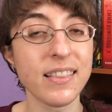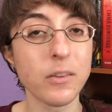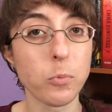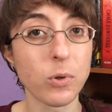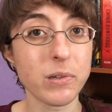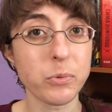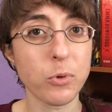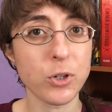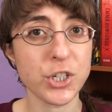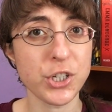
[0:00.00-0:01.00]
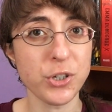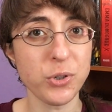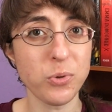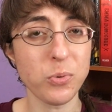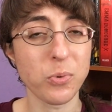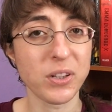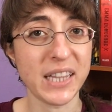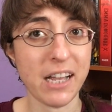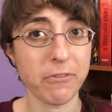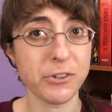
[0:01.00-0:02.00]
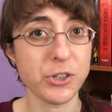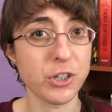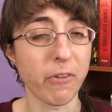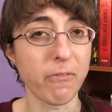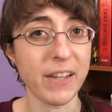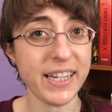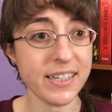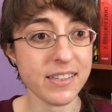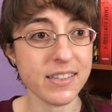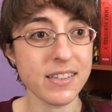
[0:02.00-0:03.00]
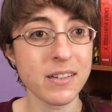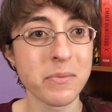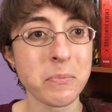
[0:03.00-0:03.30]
World War II were left to face